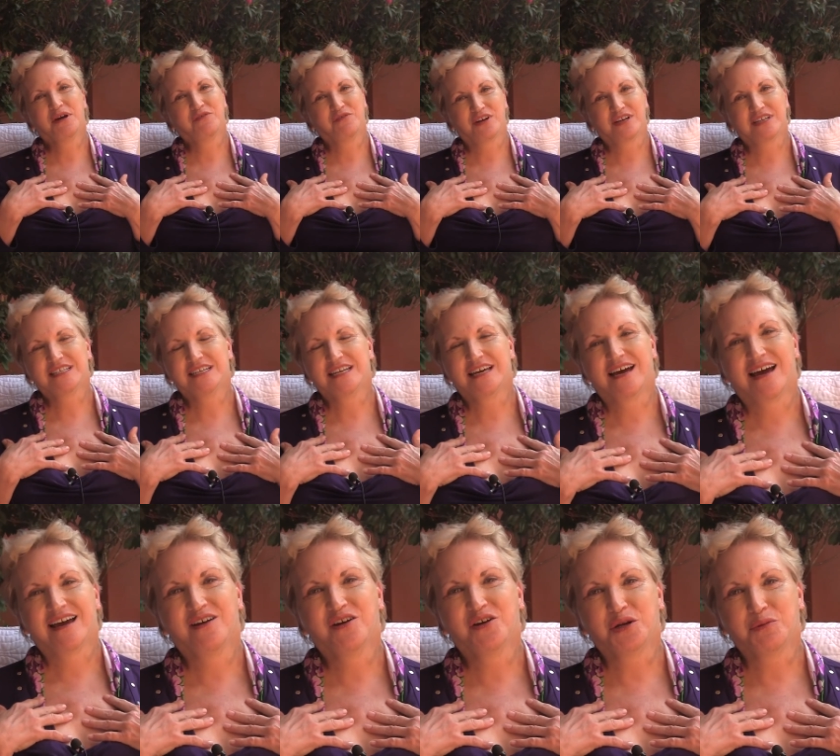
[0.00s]
My friend and
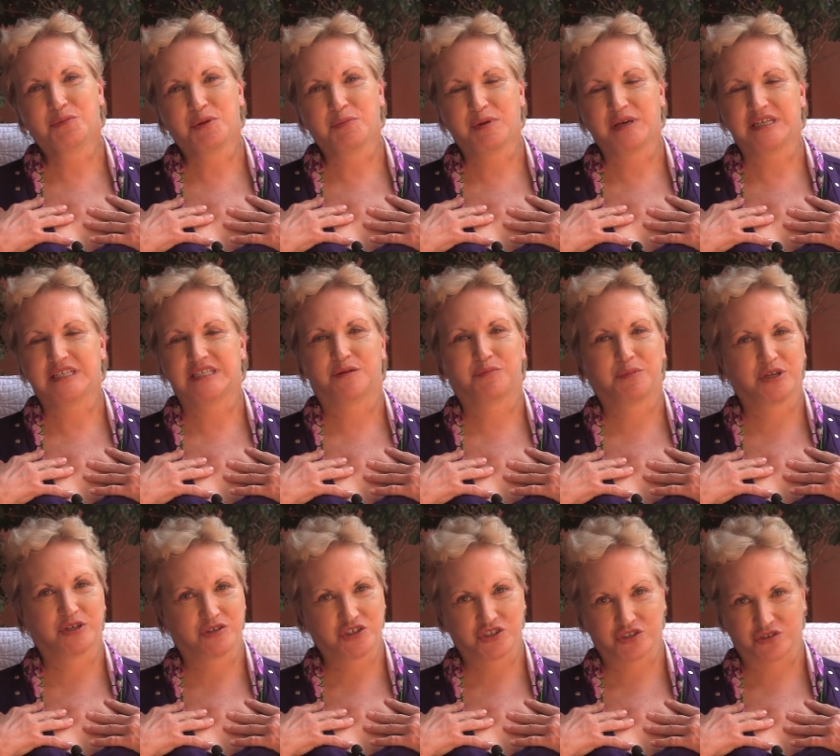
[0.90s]
I are going to be picked
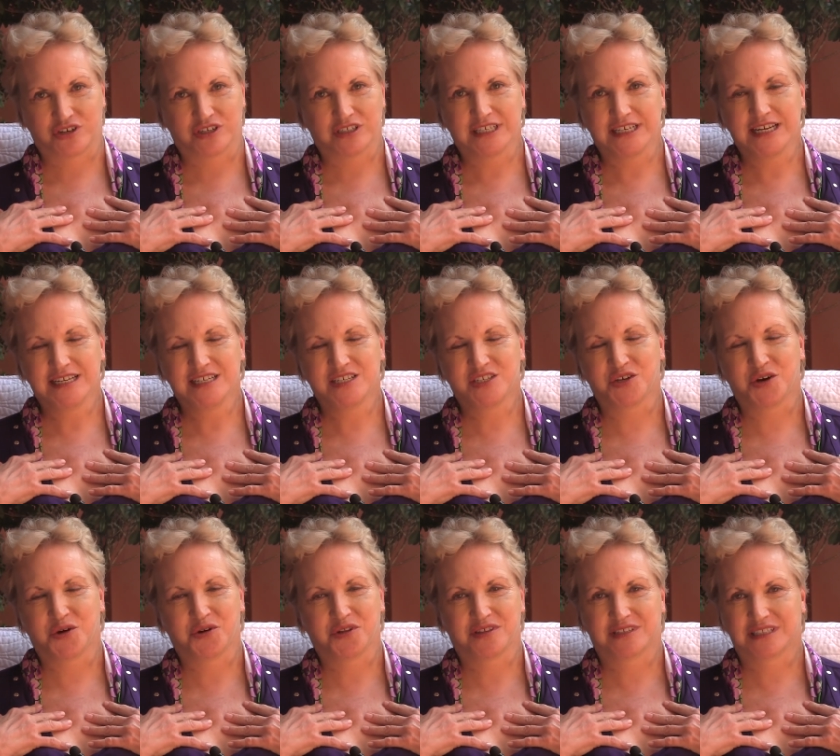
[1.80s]
up here shortly to
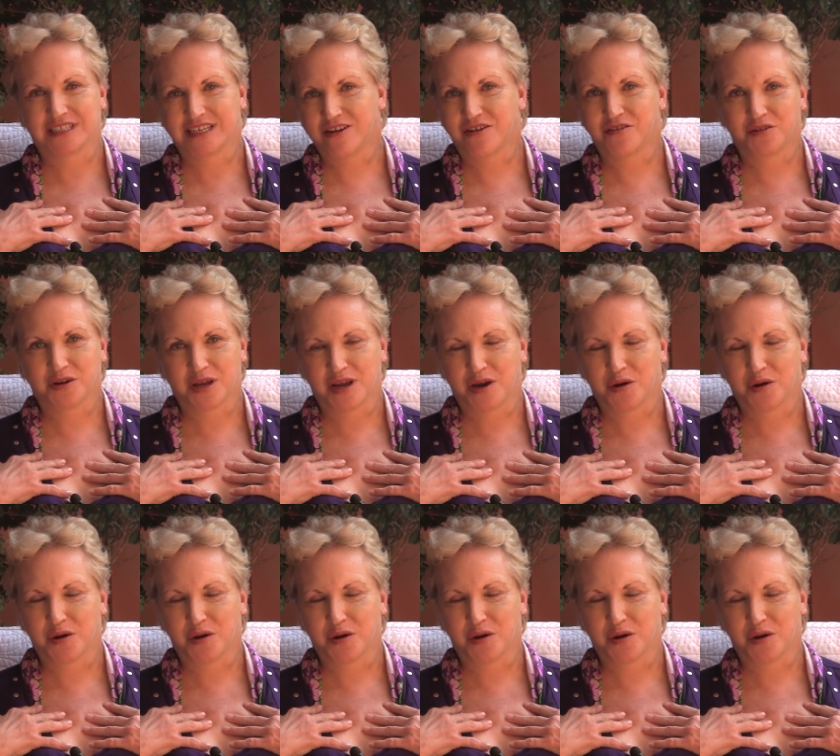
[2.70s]
go to the Leon